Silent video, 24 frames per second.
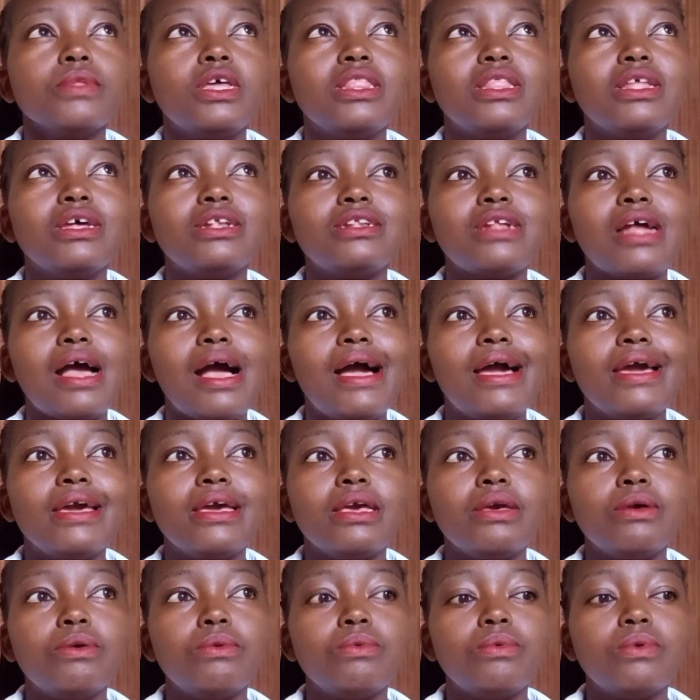that
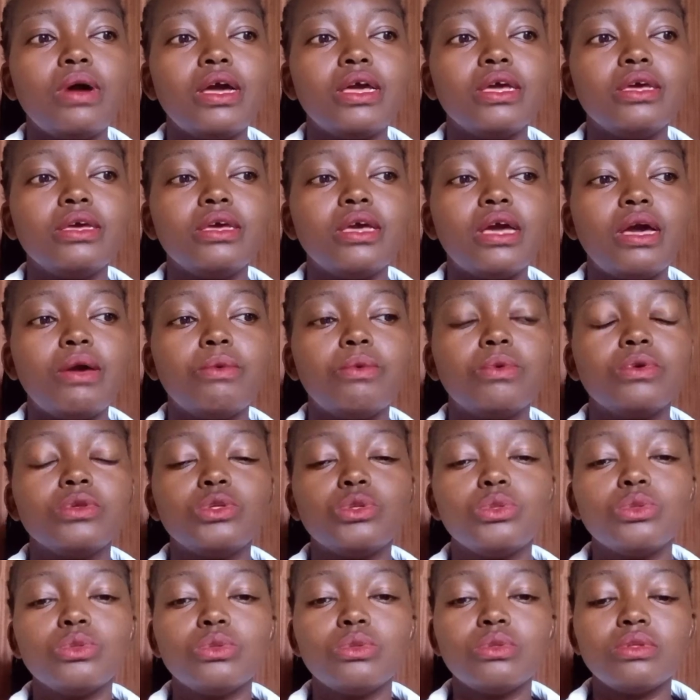I
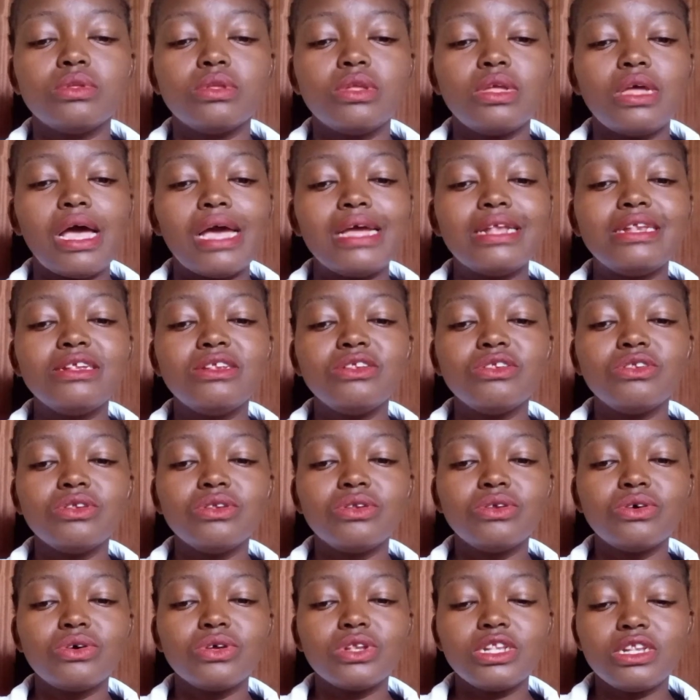did
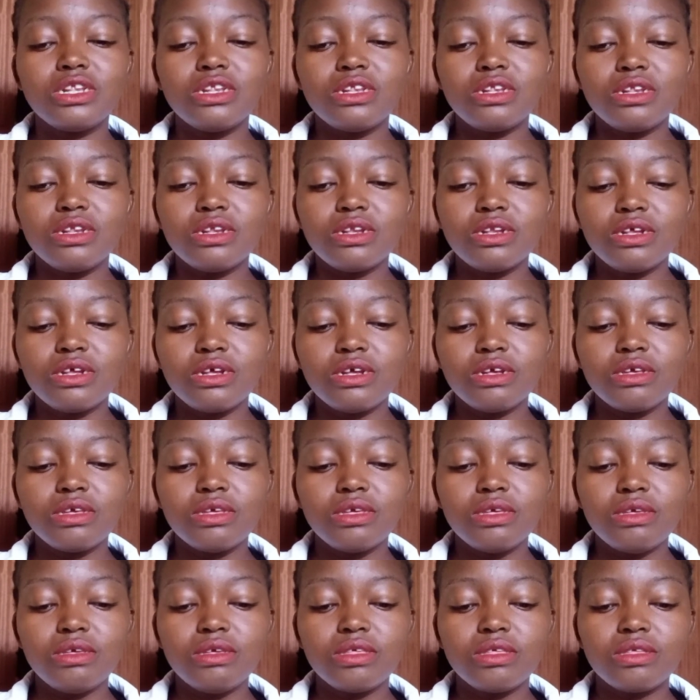not
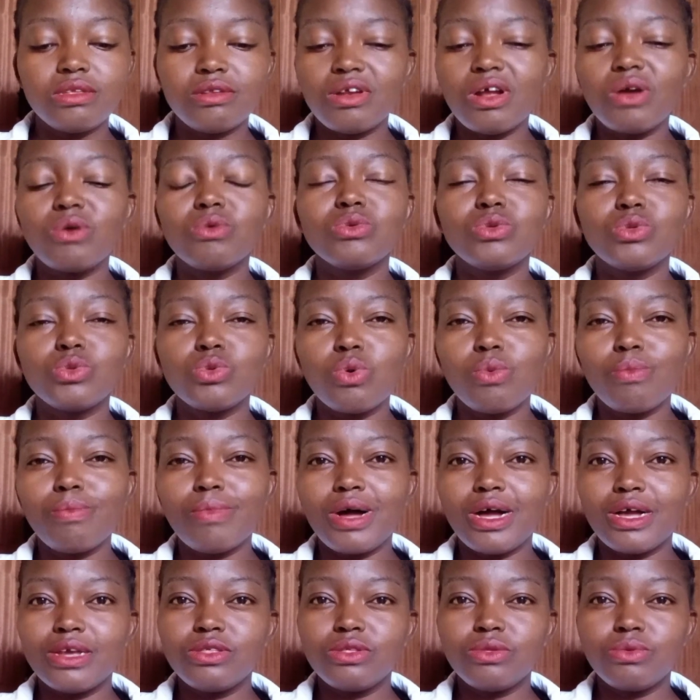struggle so
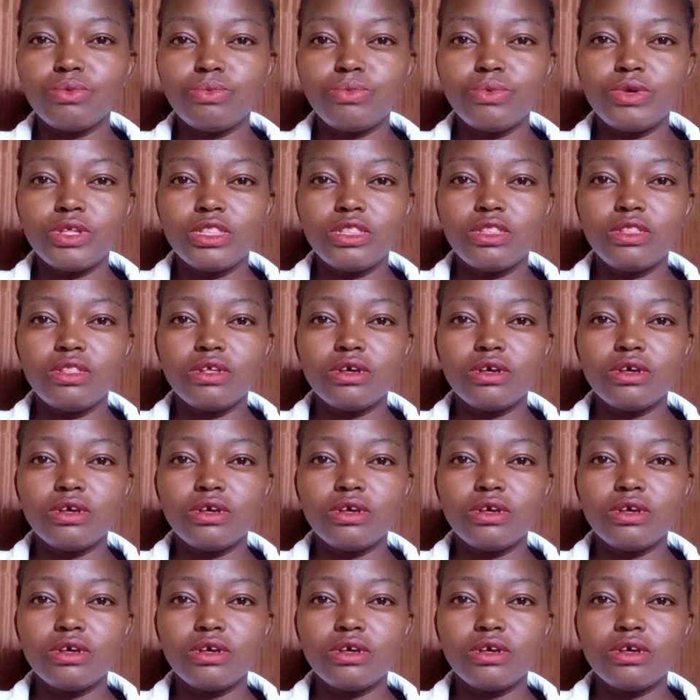much with